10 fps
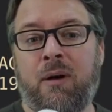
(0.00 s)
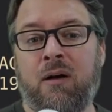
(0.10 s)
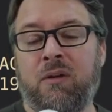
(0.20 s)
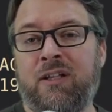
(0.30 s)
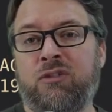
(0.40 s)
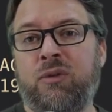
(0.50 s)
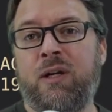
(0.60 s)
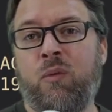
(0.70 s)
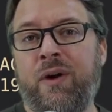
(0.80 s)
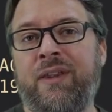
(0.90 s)
But let's
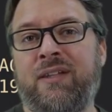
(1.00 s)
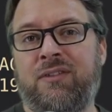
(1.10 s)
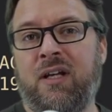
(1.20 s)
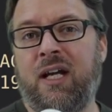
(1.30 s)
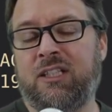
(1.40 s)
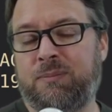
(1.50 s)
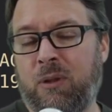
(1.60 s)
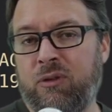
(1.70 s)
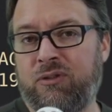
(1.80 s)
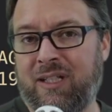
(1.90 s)
create one that's
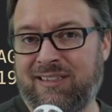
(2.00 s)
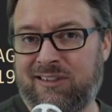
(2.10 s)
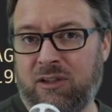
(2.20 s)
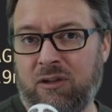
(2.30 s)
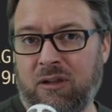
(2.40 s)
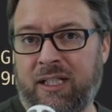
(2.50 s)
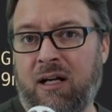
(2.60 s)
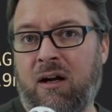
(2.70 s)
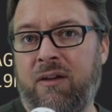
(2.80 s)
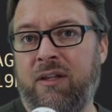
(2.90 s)
exposed
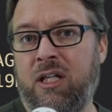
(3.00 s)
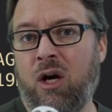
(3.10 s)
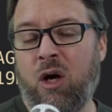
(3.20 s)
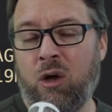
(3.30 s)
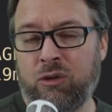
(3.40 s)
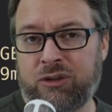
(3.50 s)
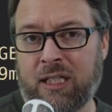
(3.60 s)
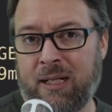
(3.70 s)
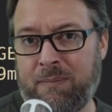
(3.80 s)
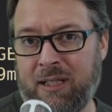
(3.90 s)
externally on the host
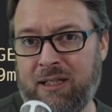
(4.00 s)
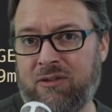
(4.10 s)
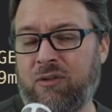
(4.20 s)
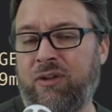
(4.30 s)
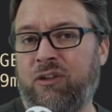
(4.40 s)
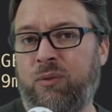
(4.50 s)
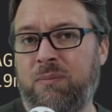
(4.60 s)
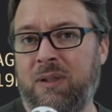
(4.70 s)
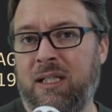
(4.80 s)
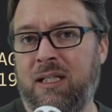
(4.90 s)
IP. So this
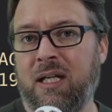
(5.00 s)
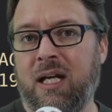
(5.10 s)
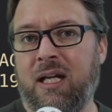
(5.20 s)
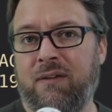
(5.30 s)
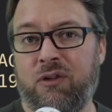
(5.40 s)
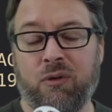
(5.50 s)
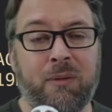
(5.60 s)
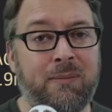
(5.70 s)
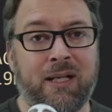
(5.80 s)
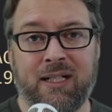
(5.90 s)
would be if you were
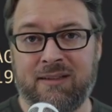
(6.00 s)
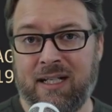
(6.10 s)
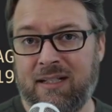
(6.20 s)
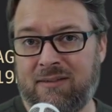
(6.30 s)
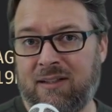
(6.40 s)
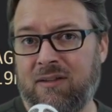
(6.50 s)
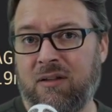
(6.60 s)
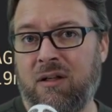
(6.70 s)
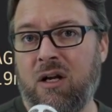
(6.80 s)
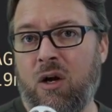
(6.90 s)
maybe in a data
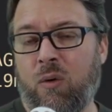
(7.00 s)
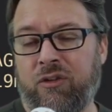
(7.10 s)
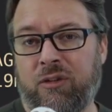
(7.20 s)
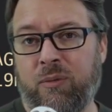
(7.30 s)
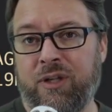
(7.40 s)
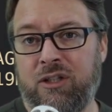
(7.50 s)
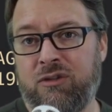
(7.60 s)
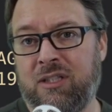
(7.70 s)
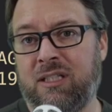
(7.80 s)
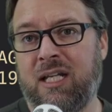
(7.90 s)
center or somewhere that
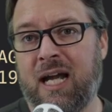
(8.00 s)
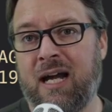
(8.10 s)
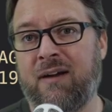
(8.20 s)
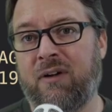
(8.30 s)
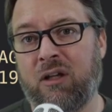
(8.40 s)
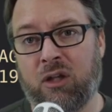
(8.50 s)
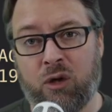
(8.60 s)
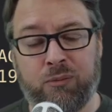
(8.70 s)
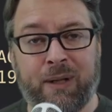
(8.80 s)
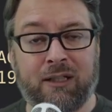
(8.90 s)
you didn't have a
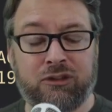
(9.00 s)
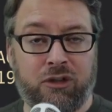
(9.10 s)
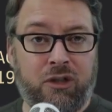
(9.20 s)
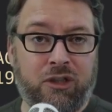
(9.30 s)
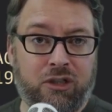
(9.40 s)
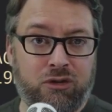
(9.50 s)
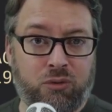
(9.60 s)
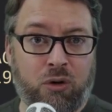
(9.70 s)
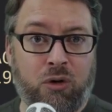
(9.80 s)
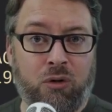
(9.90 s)
load balancer you could
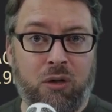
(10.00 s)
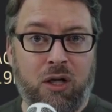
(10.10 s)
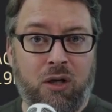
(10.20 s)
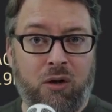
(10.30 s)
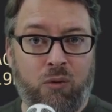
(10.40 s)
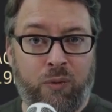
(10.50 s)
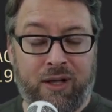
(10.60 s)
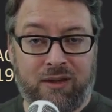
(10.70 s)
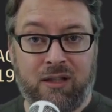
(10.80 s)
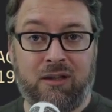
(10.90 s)
control
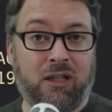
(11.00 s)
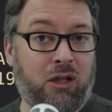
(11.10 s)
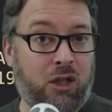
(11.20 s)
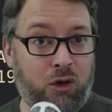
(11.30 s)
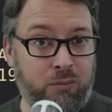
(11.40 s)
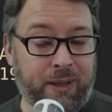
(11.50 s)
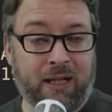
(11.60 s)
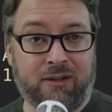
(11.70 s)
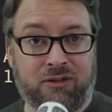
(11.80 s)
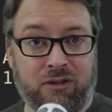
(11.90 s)
with the load
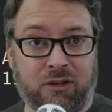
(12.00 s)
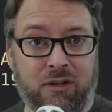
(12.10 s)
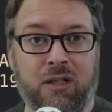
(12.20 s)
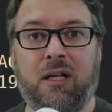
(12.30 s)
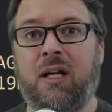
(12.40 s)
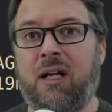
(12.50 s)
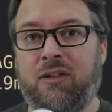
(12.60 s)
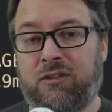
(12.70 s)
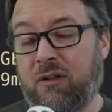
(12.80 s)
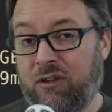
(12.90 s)
balancer
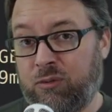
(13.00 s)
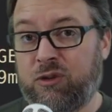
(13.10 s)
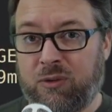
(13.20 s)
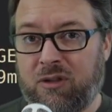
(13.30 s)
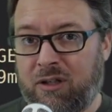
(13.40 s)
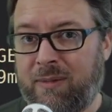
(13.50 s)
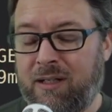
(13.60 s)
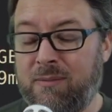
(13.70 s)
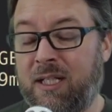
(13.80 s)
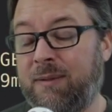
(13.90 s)
service, which we'll talk
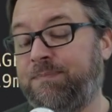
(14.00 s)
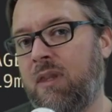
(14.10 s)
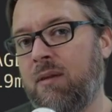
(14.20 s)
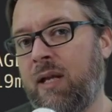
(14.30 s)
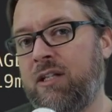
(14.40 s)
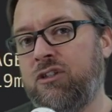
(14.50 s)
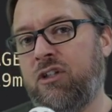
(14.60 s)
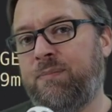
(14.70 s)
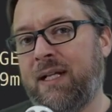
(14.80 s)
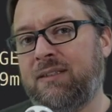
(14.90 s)
about in a minute. And you
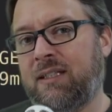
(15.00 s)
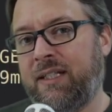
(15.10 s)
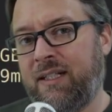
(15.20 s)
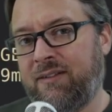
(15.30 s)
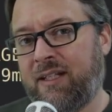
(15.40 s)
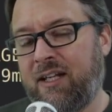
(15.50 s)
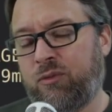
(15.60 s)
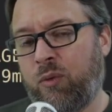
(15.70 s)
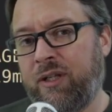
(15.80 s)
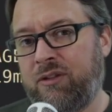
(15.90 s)
just basically, in this
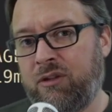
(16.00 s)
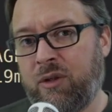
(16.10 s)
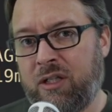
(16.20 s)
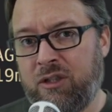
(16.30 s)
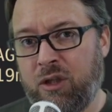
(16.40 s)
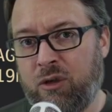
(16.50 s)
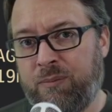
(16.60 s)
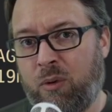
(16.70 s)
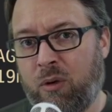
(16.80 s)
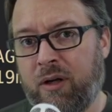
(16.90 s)
case, want to do a
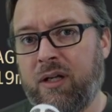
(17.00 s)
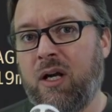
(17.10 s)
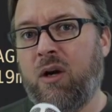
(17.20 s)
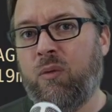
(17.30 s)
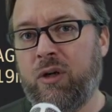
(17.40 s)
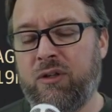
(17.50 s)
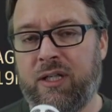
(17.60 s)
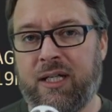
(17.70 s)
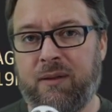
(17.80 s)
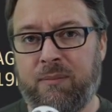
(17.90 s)
node port where
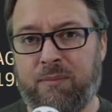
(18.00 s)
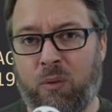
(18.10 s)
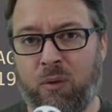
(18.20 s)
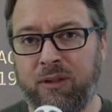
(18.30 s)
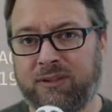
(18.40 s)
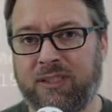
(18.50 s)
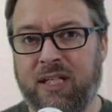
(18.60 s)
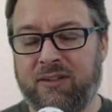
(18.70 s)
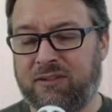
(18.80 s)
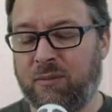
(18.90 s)
you get ports
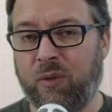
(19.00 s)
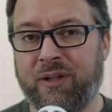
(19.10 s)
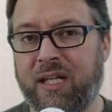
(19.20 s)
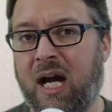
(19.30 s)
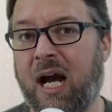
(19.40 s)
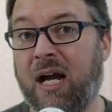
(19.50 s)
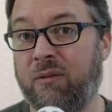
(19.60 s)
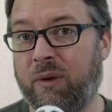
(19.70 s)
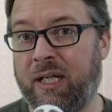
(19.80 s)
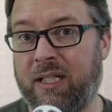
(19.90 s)
somewhere in the high
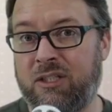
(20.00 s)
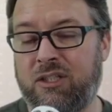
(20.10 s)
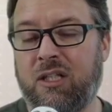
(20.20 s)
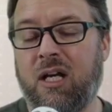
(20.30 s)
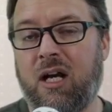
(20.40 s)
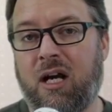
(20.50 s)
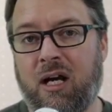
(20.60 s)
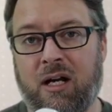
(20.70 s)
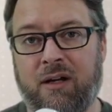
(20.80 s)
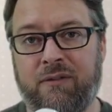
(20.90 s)
range
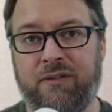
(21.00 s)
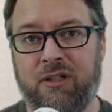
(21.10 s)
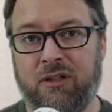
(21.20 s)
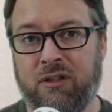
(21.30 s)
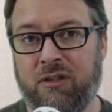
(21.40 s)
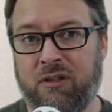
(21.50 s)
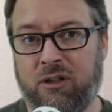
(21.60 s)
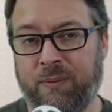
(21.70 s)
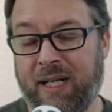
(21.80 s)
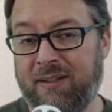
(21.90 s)
of your
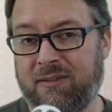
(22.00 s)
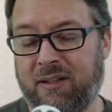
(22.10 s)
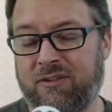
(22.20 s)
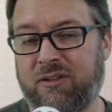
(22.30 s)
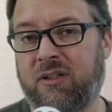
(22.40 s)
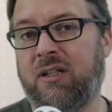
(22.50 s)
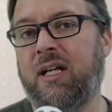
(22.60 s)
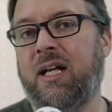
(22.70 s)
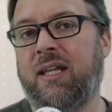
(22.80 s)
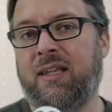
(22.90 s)
Kubernetes
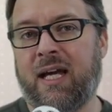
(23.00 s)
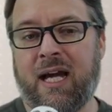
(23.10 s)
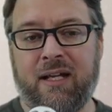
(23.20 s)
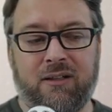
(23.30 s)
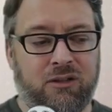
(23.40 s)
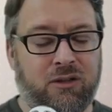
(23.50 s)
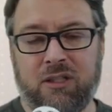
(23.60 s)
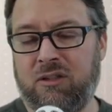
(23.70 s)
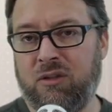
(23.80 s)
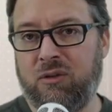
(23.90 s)
cluster that you
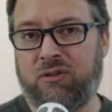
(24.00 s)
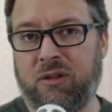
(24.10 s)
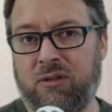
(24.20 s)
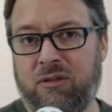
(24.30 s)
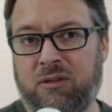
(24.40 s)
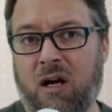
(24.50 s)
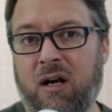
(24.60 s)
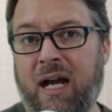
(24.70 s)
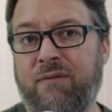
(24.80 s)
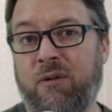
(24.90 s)
can use to
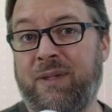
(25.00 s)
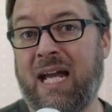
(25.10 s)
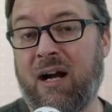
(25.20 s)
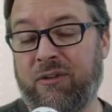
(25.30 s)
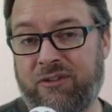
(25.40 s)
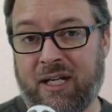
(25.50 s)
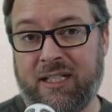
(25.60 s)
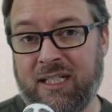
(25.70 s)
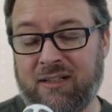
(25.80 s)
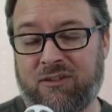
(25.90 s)
talk from the
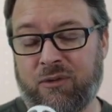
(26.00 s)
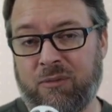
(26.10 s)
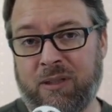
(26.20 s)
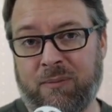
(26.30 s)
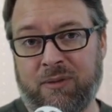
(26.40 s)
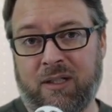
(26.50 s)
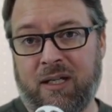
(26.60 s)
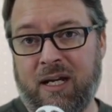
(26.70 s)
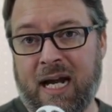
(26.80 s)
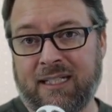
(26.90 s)
outside in. So it'll be able
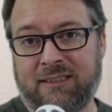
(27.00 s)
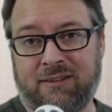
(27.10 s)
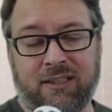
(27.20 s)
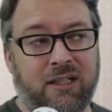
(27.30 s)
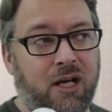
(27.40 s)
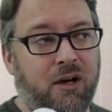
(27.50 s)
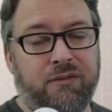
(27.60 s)
to access it